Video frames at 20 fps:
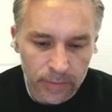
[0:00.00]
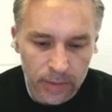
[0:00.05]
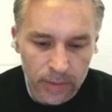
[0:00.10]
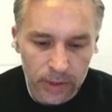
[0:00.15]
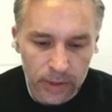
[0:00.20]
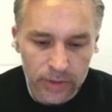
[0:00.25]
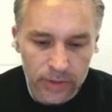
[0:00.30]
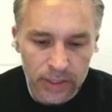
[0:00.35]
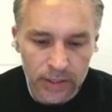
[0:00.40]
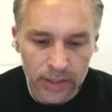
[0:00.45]
maybe
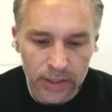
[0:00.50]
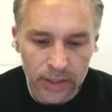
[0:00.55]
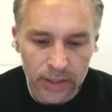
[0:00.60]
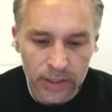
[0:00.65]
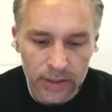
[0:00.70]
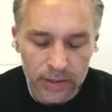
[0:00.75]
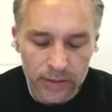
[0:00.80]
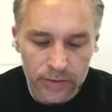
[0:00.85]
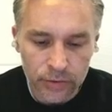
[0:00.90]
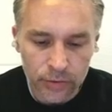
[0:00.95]
you didn't
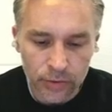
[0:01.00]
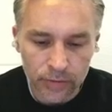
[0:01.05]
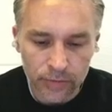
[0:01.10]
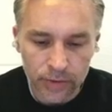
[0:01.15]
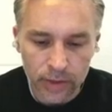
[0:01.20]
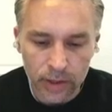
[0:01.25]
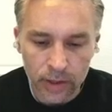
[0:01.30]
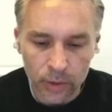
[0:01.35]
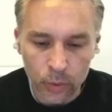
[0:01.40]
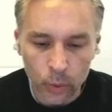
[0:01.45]
get sort of
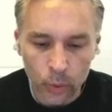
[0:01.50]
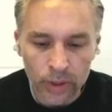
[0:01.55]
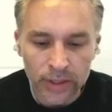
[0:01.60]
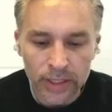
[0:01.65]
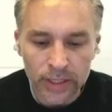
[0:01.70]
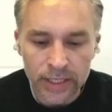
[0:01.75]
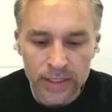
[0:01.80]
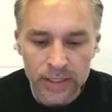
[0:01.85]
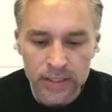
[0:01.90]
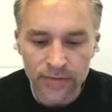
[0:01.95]
a, a,
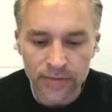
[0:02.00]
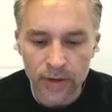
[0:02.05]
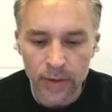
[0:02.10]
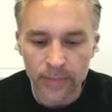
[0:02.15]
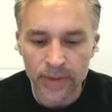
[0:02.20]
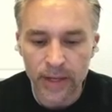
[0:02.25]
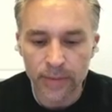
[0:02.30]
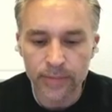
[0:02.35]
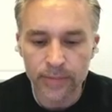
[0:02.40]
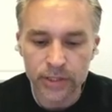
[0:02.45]
release
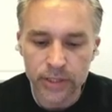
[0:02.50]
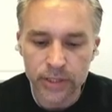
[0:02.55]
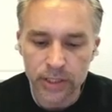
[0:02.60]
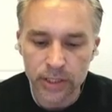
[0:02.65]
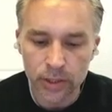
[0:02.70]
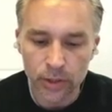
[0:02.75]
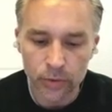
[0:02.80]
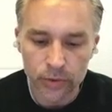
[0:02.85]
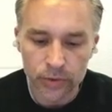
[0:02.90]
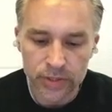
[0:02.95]
from them to
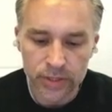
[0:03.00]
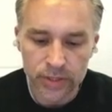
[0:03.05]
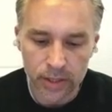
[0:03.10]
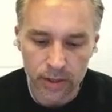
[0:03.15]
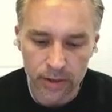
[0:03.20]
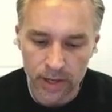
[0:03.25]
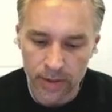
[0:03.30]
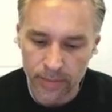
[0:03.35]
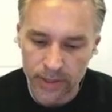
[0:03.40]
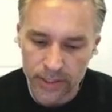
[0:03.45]
use
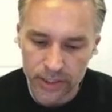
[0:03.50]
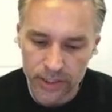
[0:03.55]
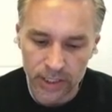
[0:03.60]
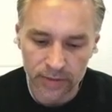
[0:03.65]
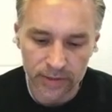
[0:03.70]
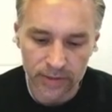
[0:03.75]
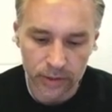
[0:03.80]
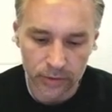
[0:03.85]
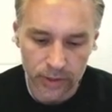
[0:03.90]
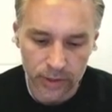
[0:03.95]
their image
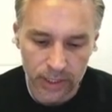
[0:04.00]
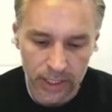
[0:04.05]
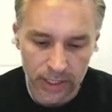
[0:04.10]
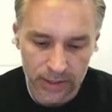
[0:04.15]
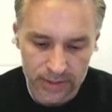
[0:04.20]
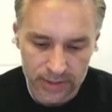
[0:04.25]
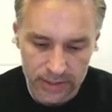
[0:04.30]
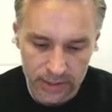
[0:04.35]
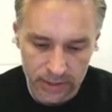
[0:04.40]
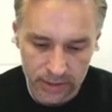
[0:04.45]
even though you
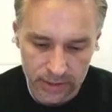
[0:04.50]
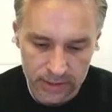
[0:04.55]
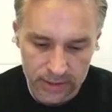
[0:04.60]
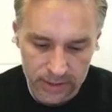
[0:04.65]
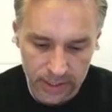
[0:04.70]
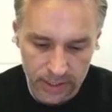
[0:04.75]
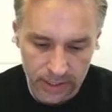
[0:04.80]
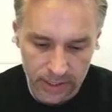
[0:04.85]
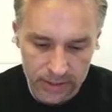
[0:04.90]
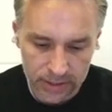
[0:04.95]
can't see
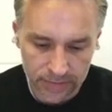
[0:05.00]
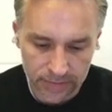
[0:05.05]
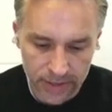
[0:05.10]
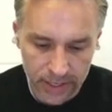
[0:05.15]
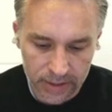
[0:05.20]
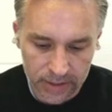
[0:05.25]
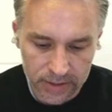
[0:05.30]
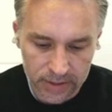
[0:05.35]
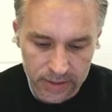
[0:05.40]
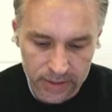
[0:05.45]
this lady's
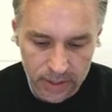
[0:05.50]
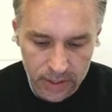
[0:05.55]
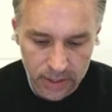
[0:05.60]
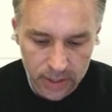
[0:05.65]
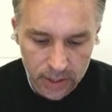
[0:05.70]
face